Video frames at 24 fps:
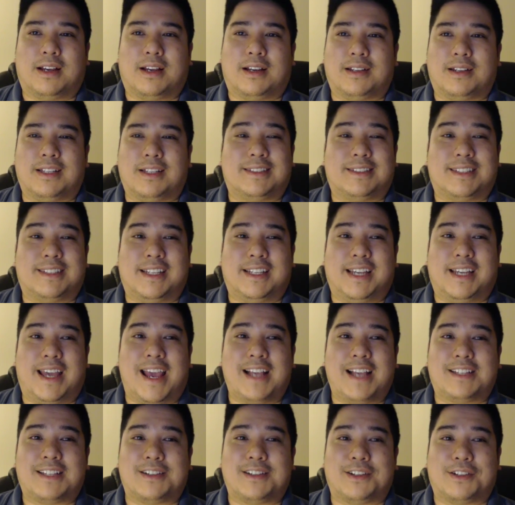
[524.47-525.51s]
let's say
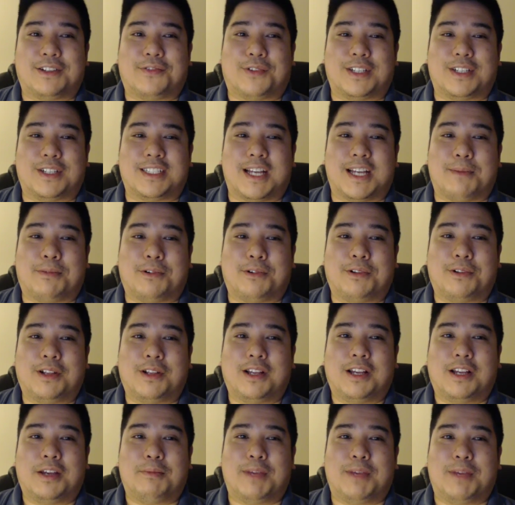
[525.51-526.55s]
Exodus, for example,
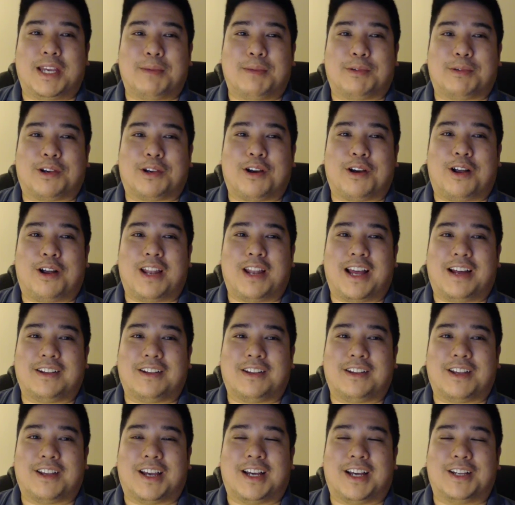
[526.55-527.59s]
being able to call out
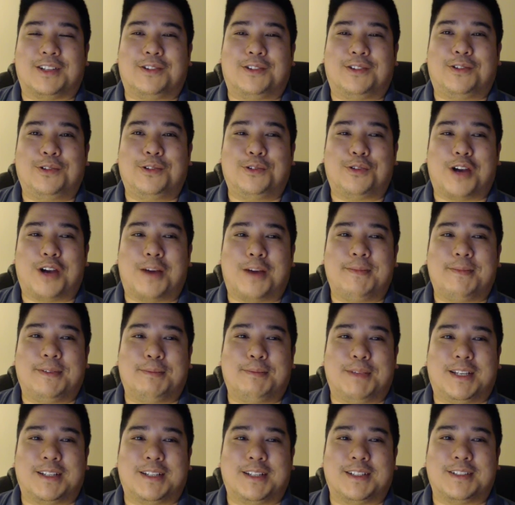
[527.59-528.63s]
2 drops
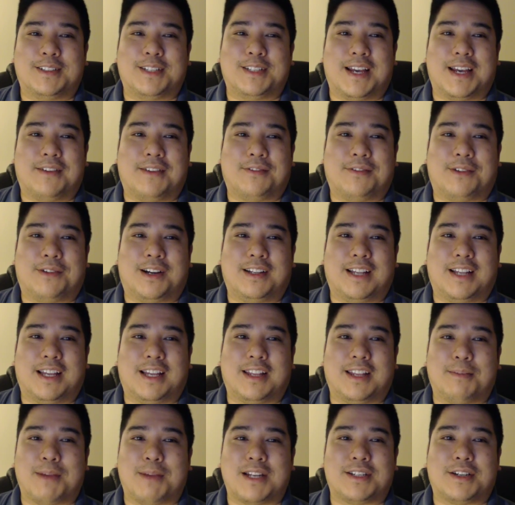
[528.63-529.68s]
because you have, well,
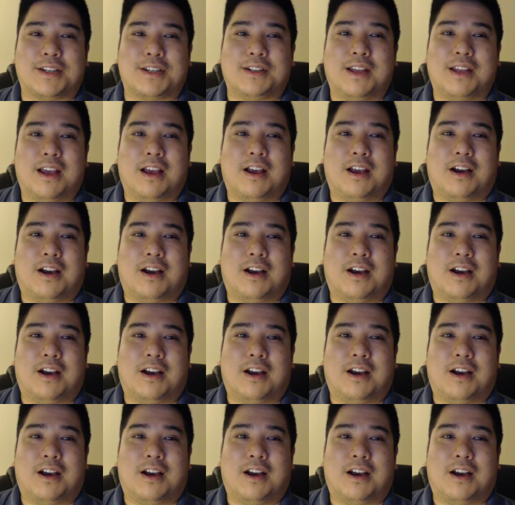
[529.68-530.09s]
as I mentioned,